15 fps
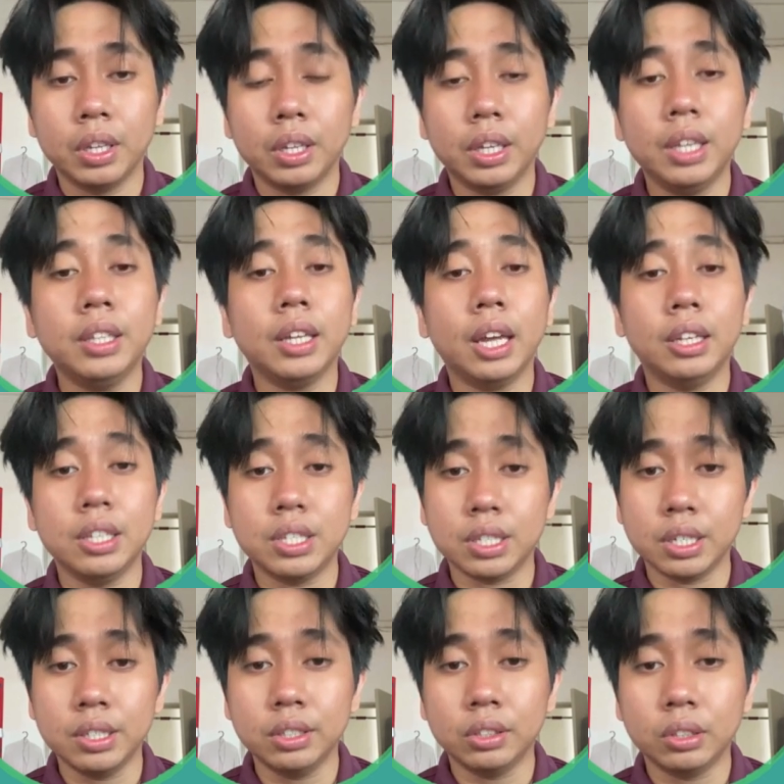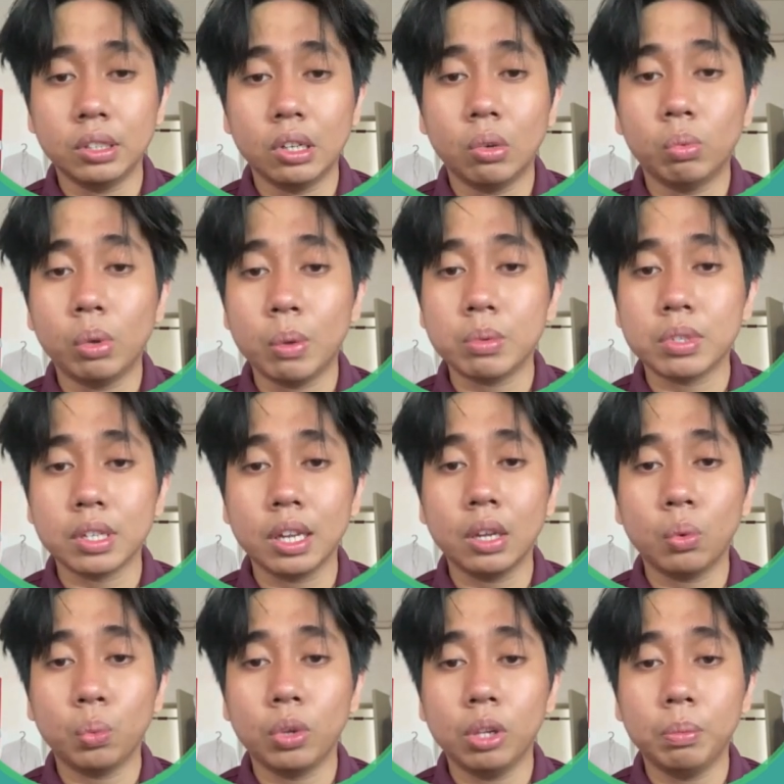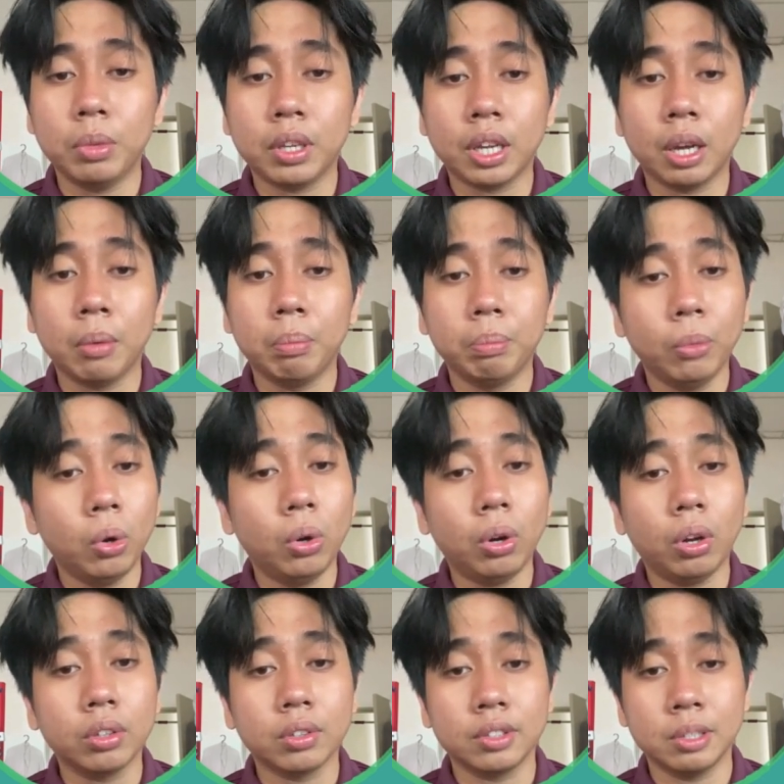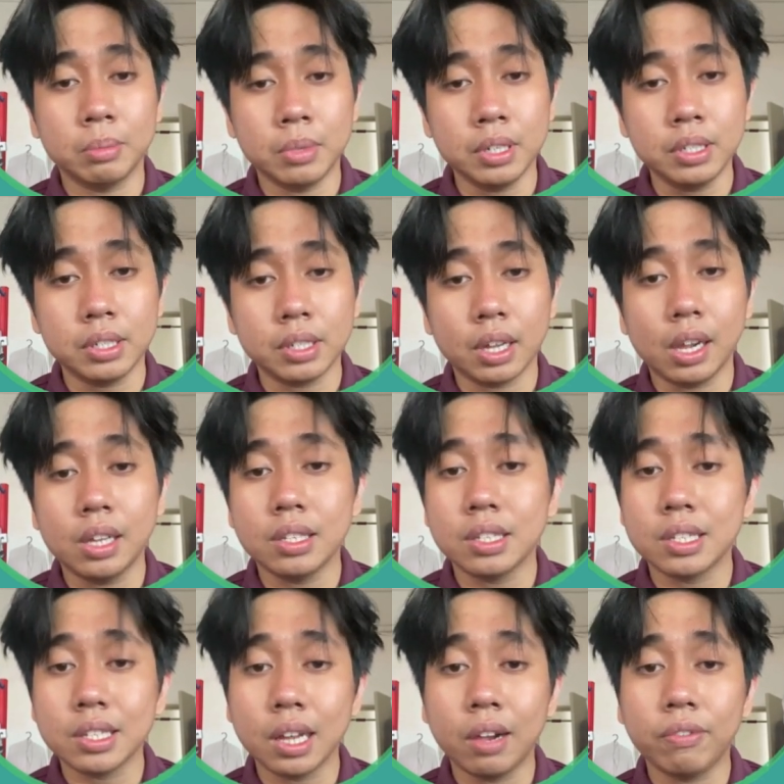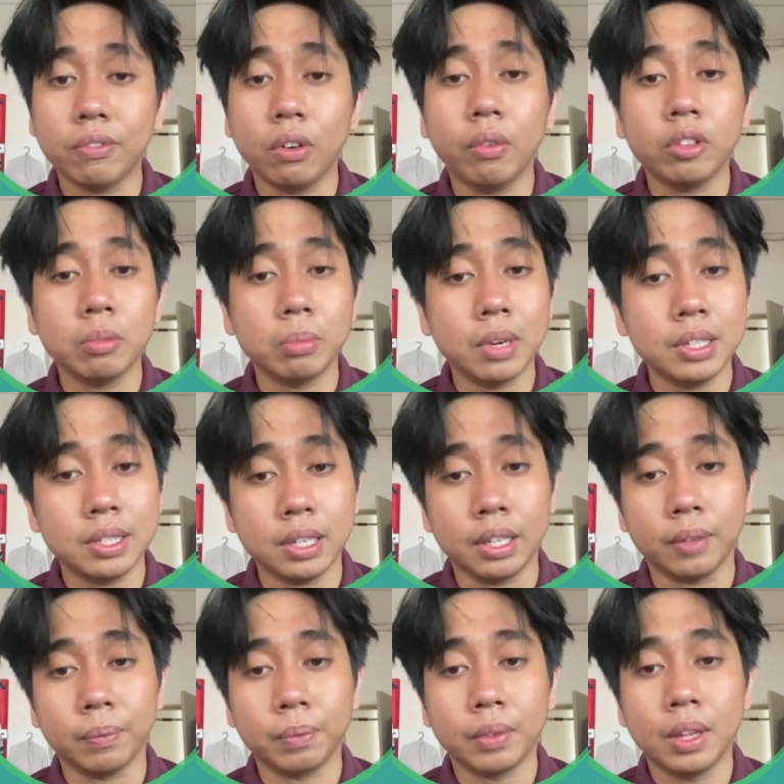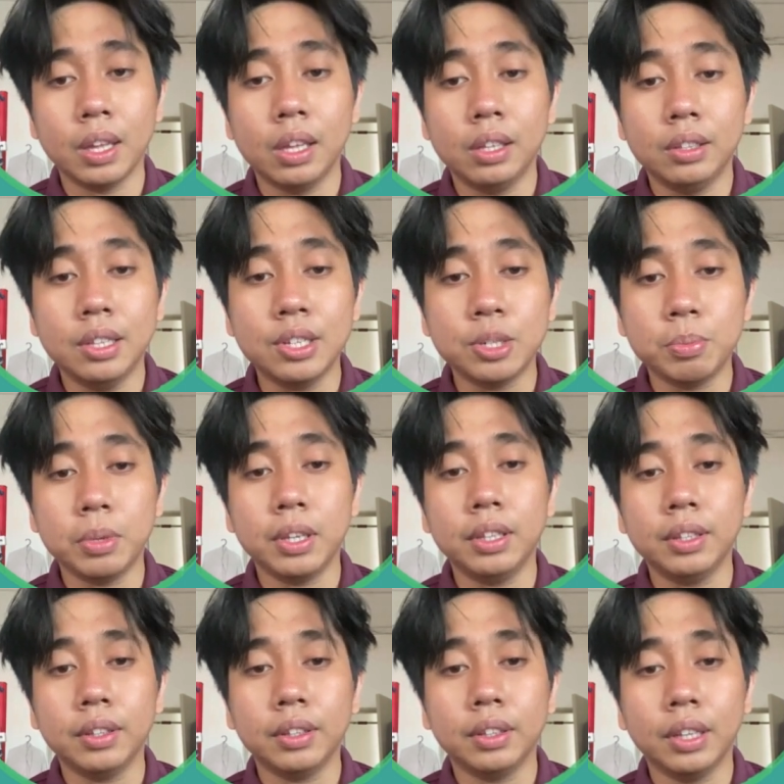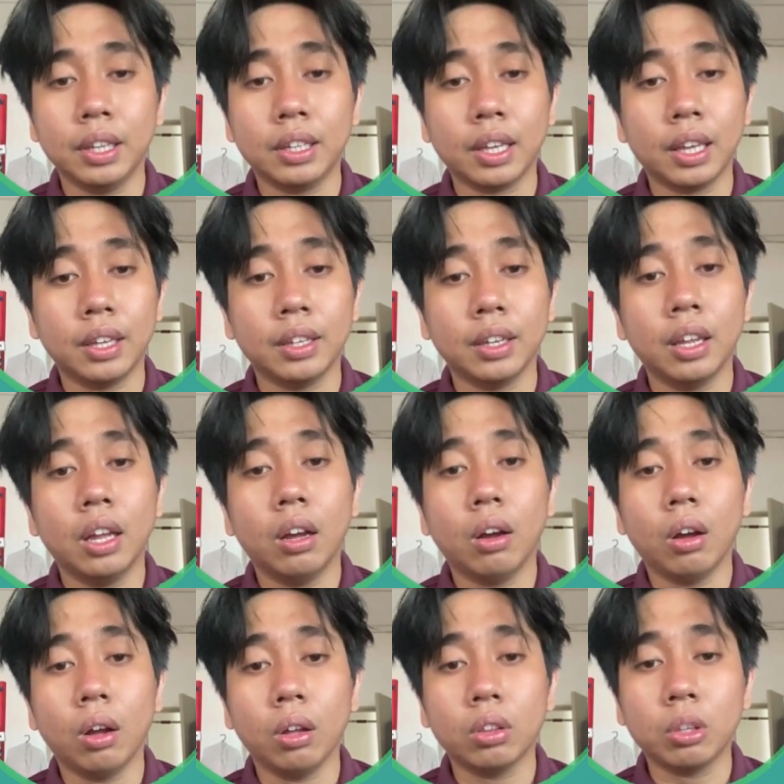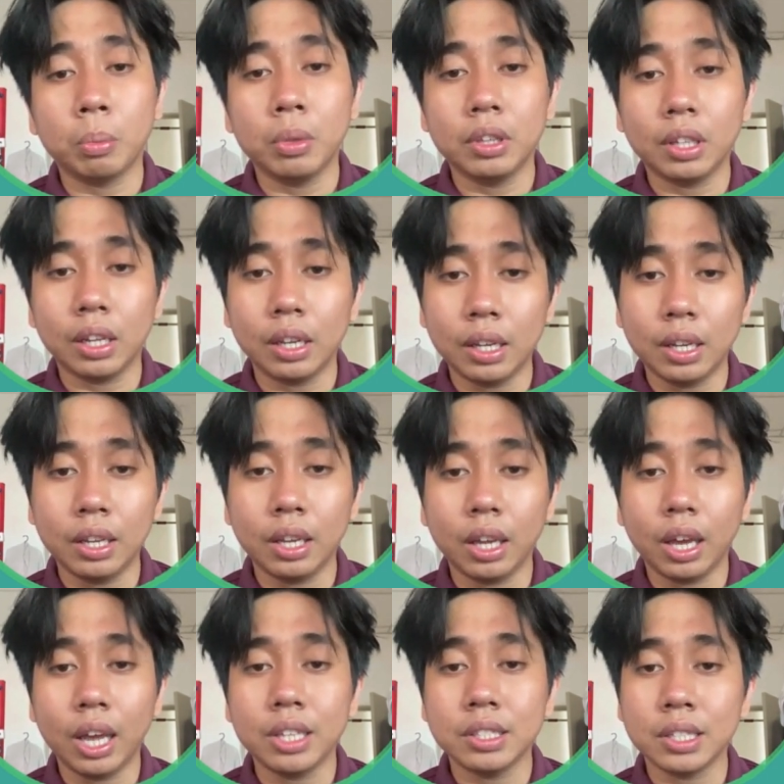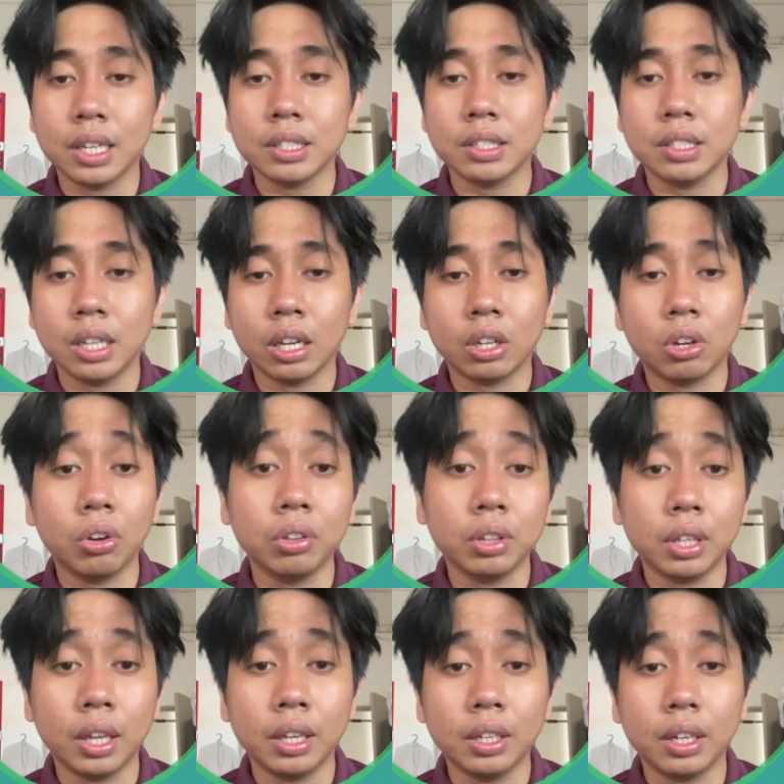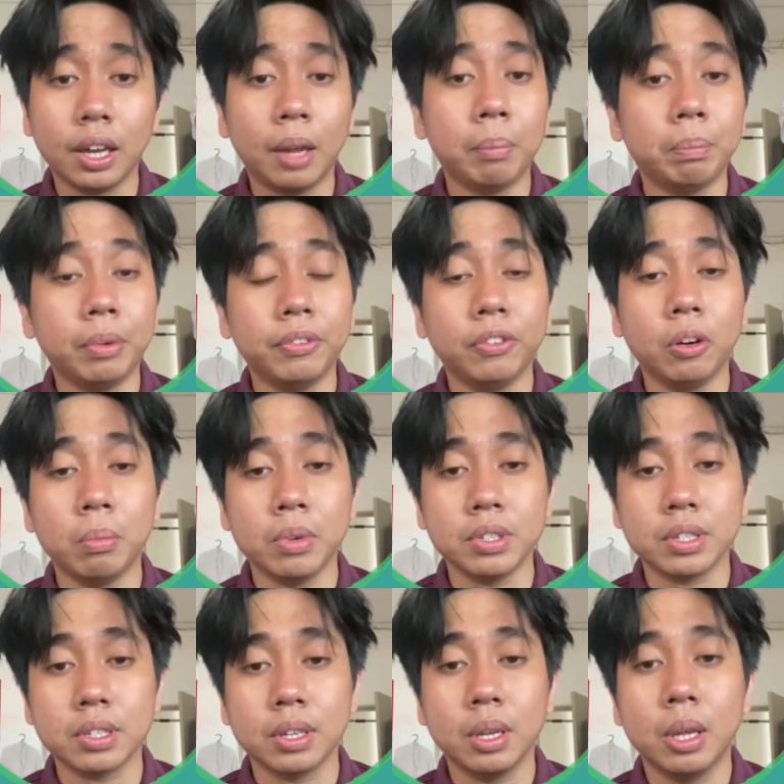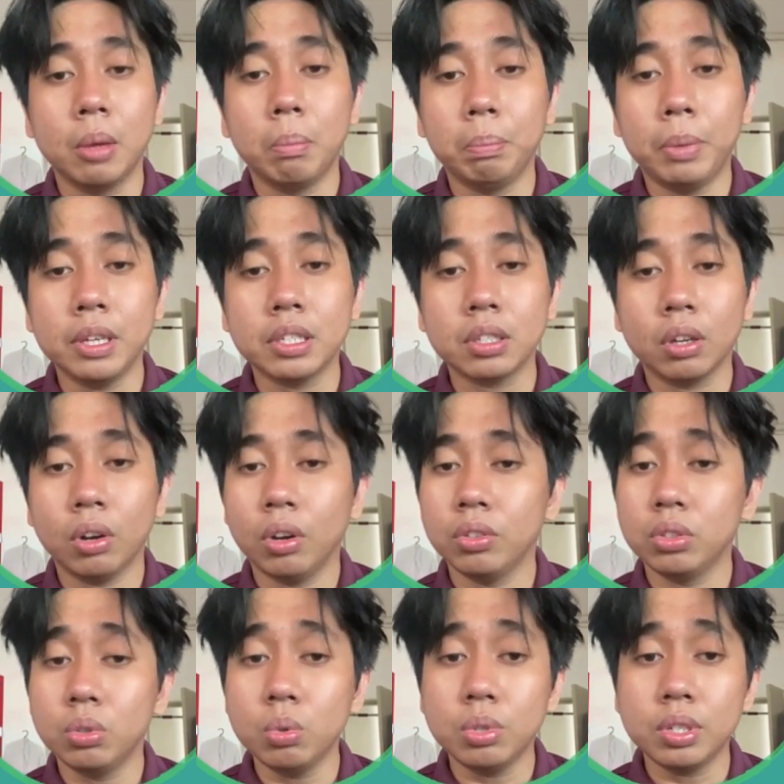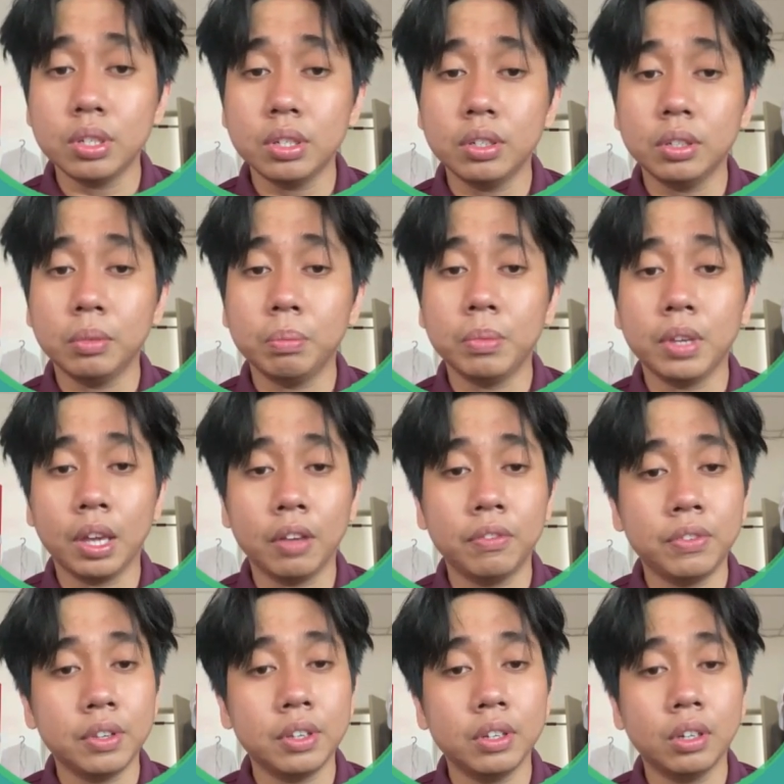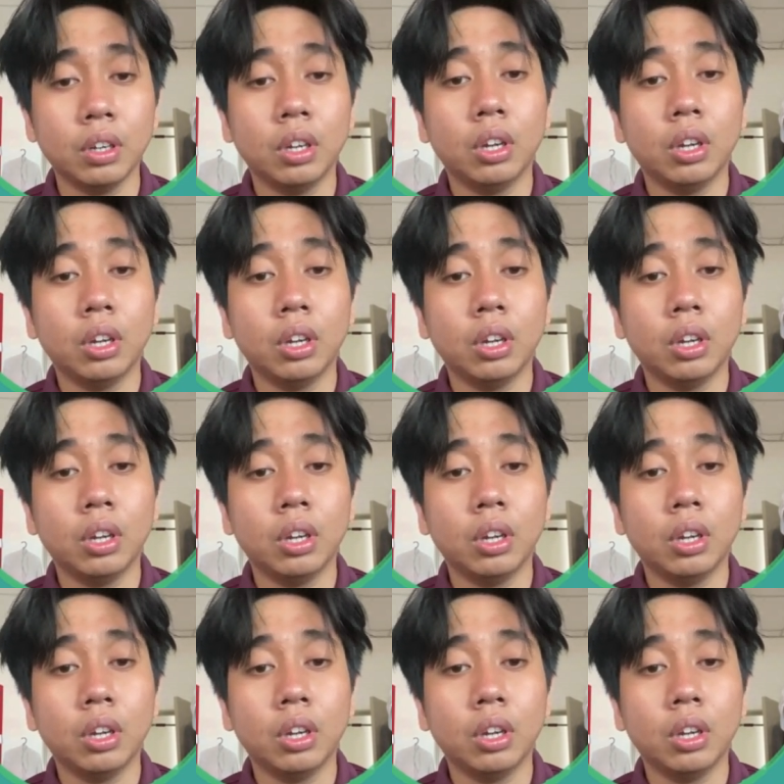In addition, websites will become more autonomous and self-optimizing. This means they can automatically adjust their content and performance based on user behavior